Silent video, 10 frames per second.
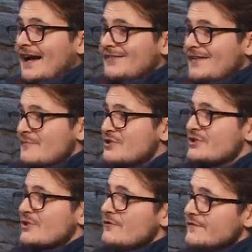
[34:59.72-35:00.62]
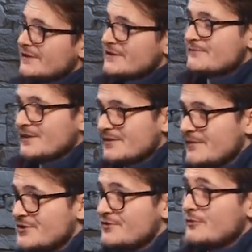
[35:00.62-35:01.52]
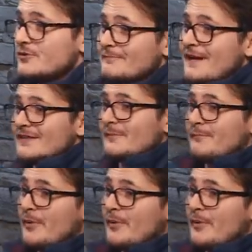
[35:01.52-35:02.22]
and them solving this murder mystery would make them